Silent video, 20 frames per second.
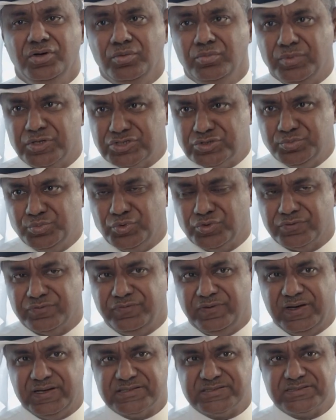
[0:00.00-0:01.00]
much more
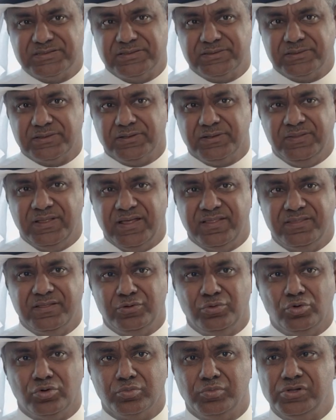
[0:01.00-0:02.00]
faster than the
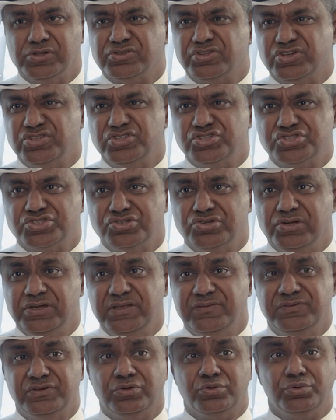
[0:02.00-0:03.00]
normal traditional,
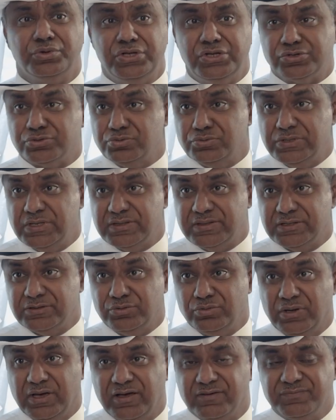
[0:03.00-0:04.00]
even courier today that
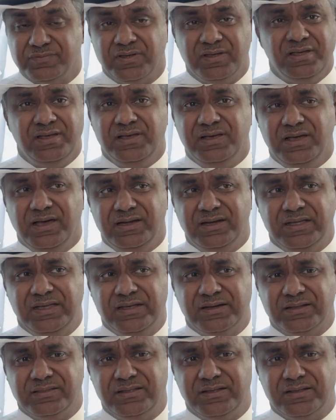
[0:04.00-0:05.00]
you have. And
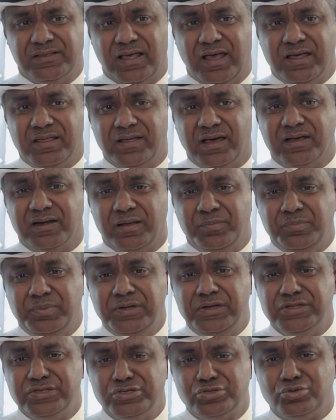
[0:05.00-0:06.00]
again, I think our
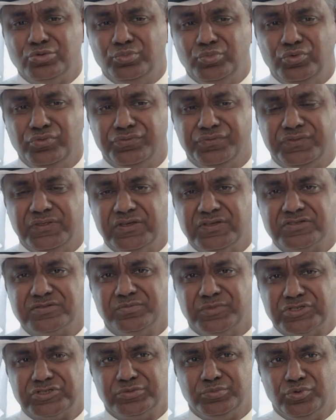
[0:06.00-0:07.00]
ability to move things
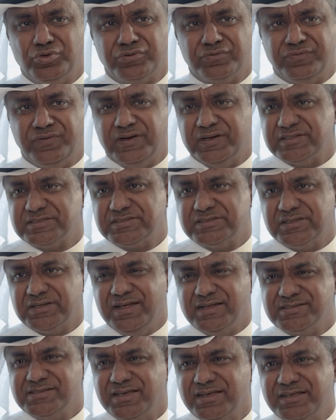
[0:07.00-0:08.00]
much more faster,
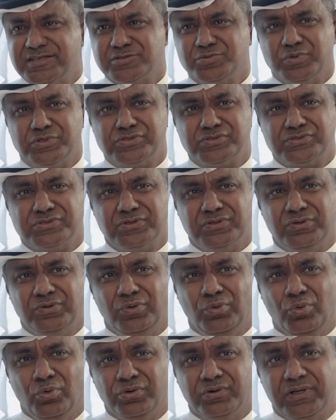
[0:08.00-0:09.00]
that's, I guess,
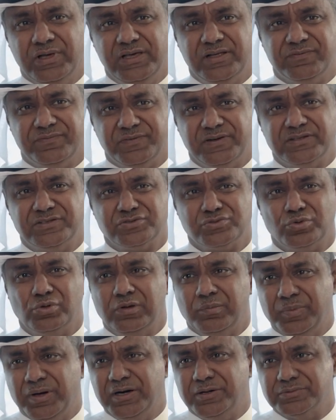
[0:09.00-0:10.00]
what air freight is all
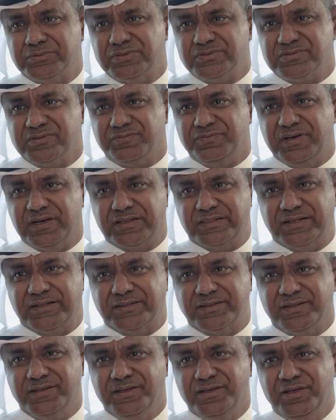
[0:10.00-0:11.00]
about, is the fact that
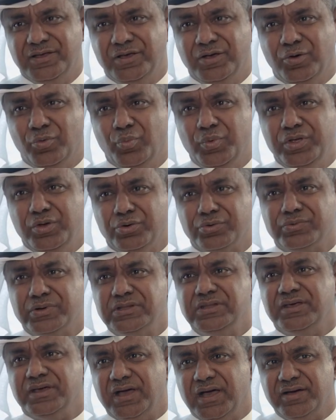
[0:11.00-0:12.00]
we
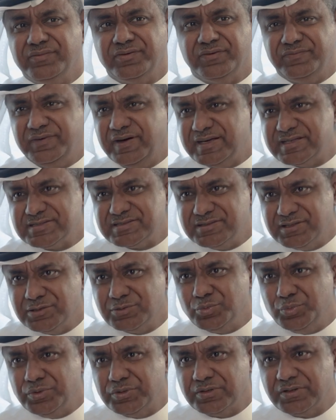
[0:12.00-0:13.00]
already have a vast
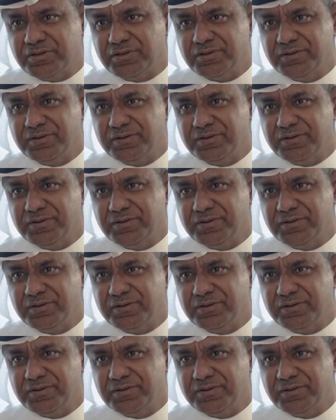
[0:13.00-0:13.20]
network.